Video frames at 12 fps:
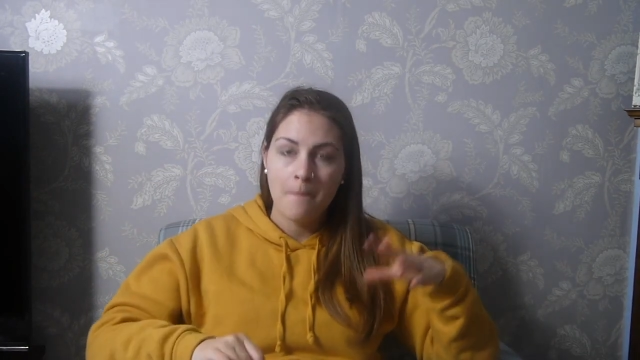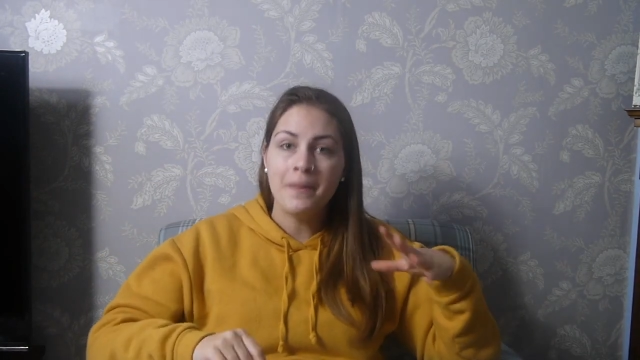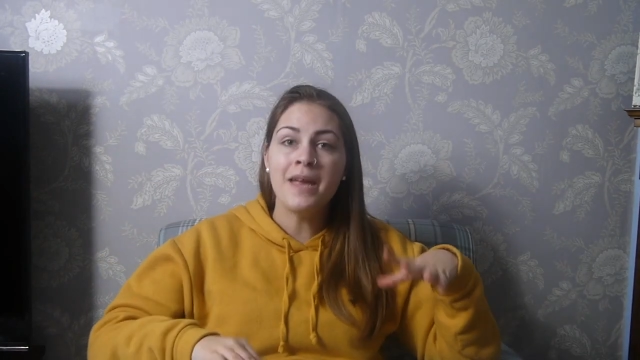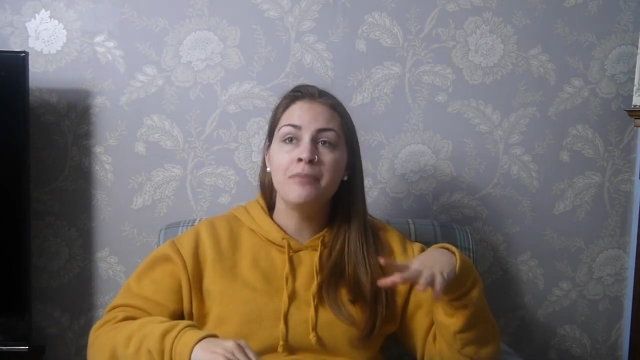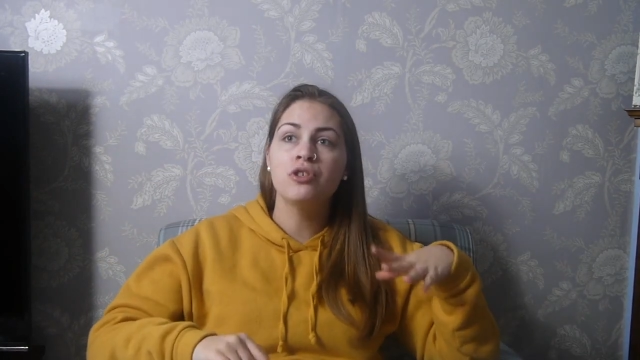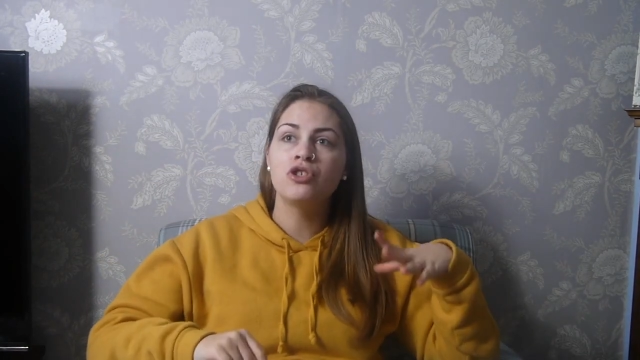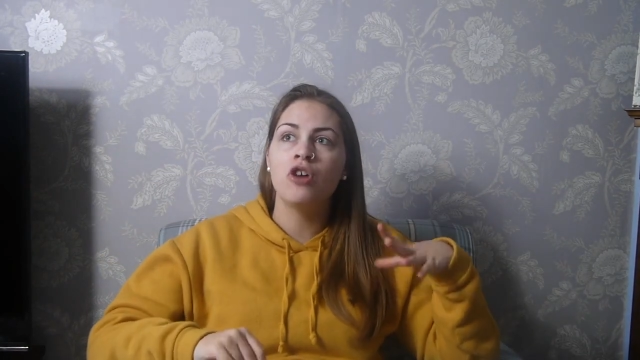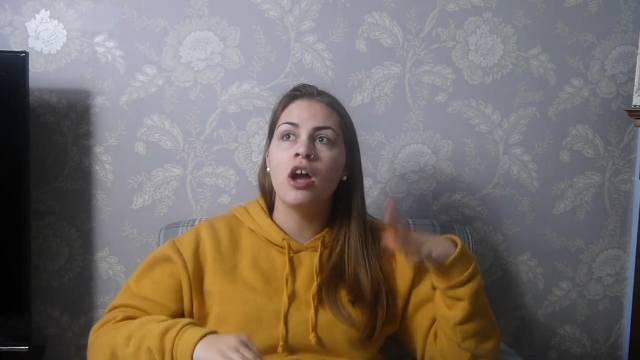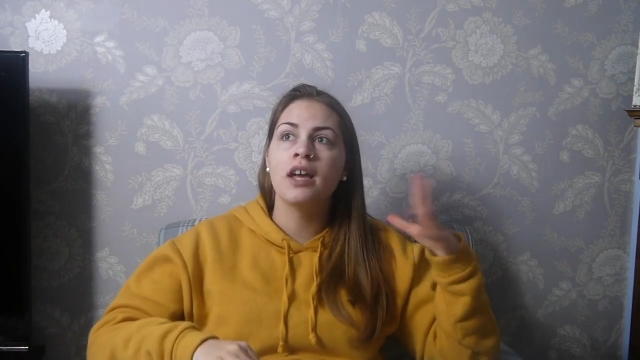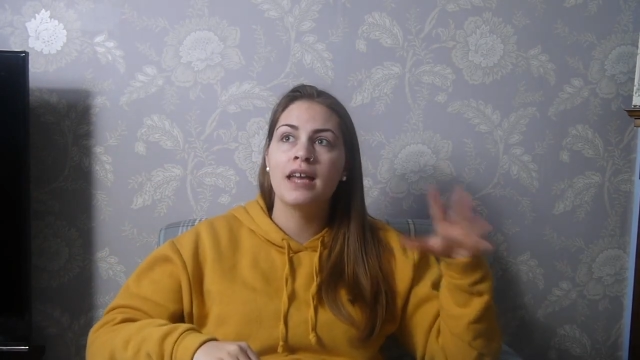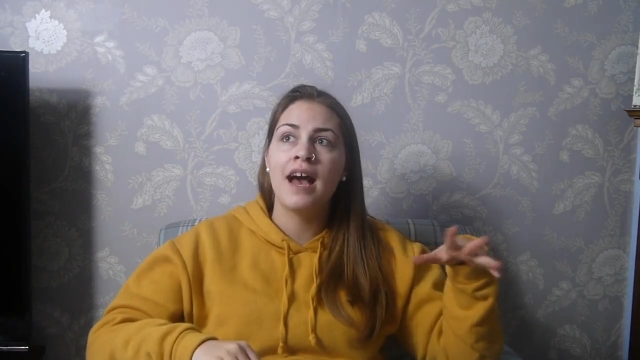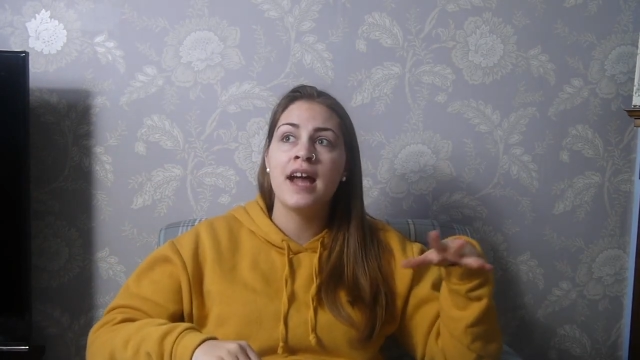people
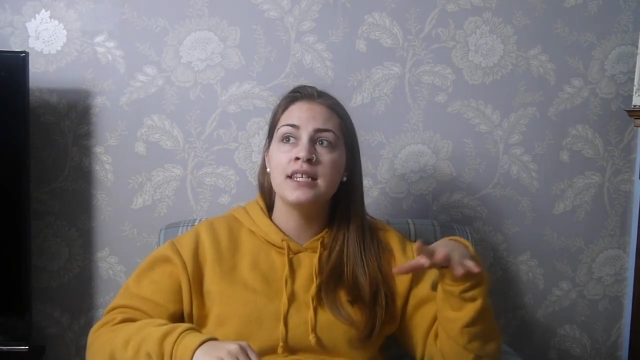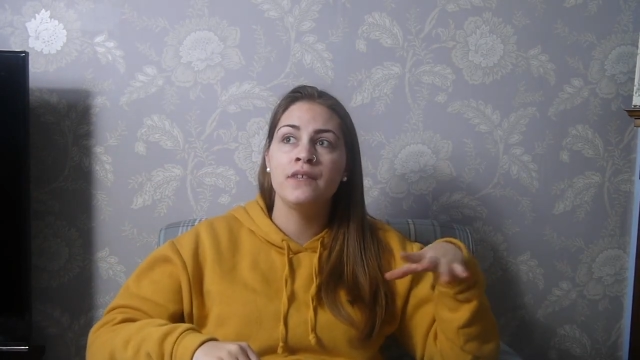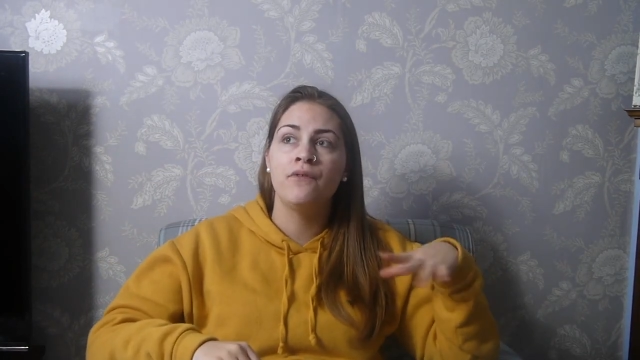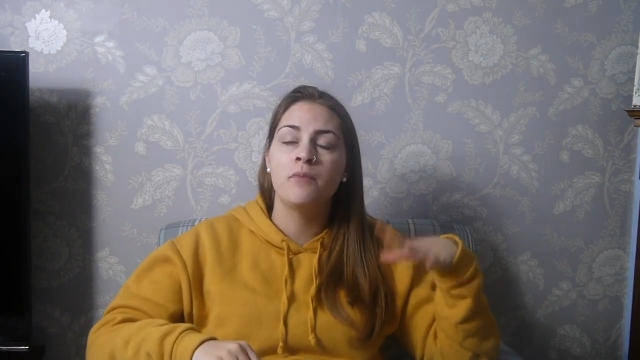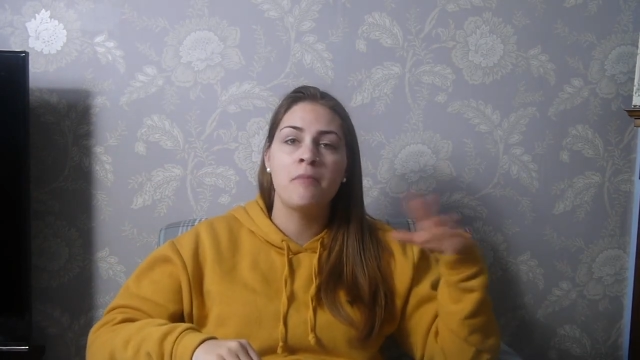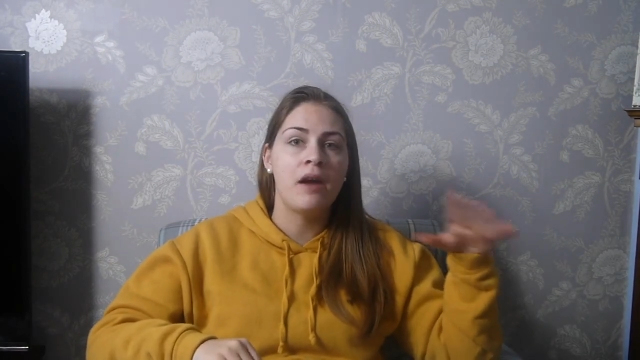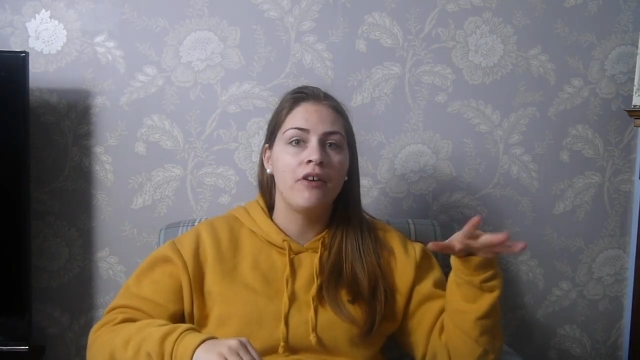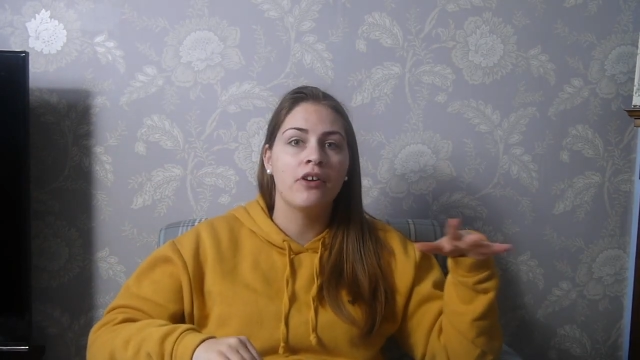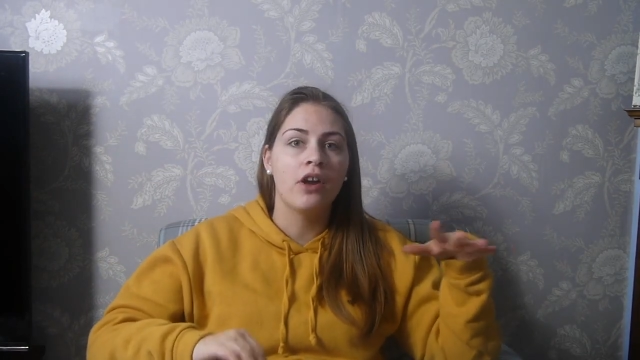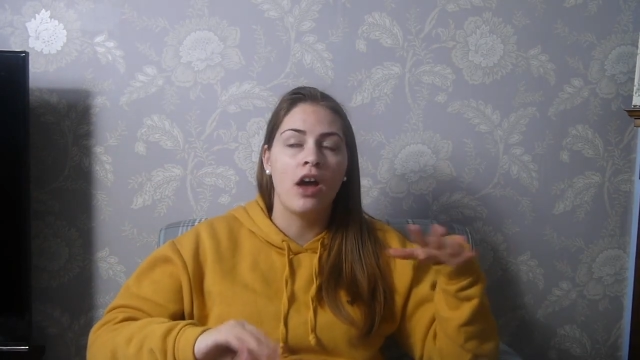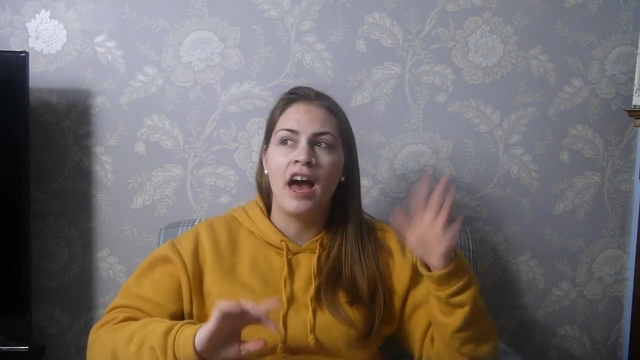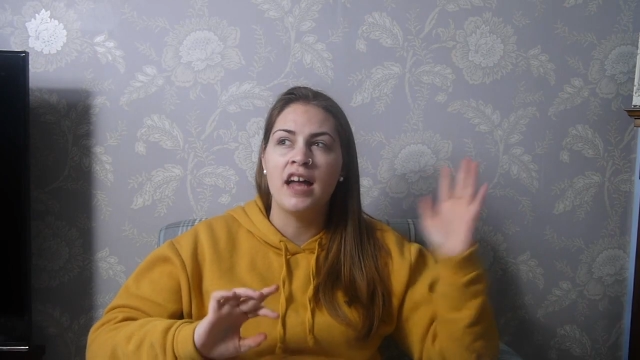trying candy from
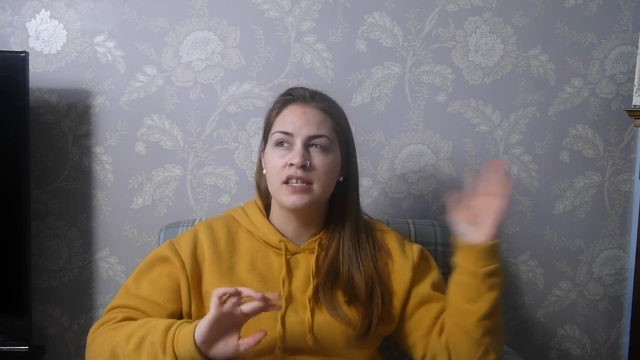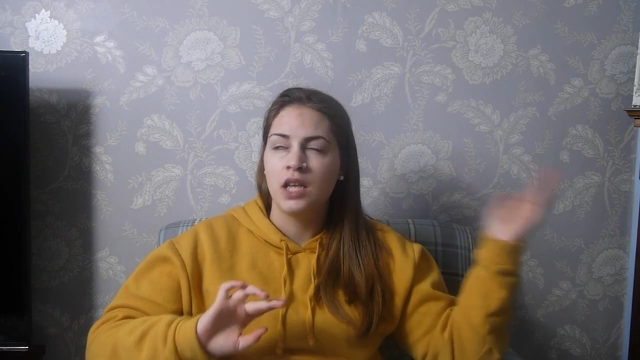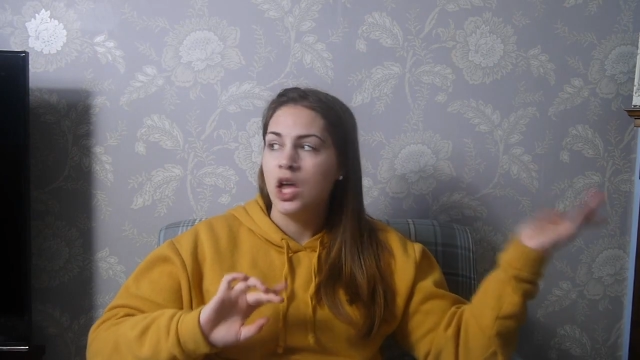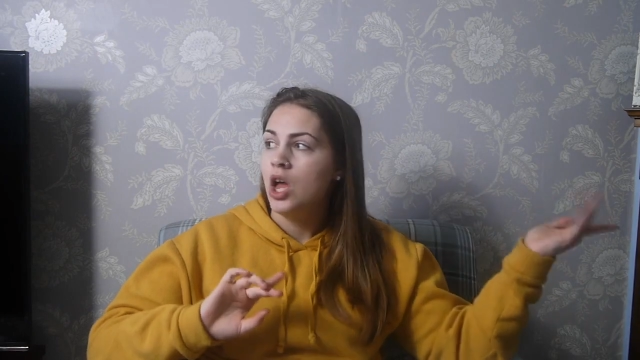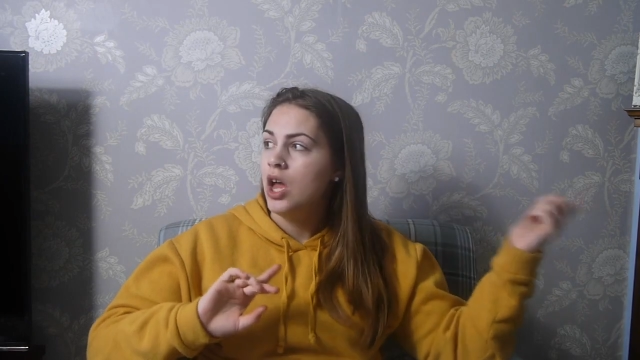America and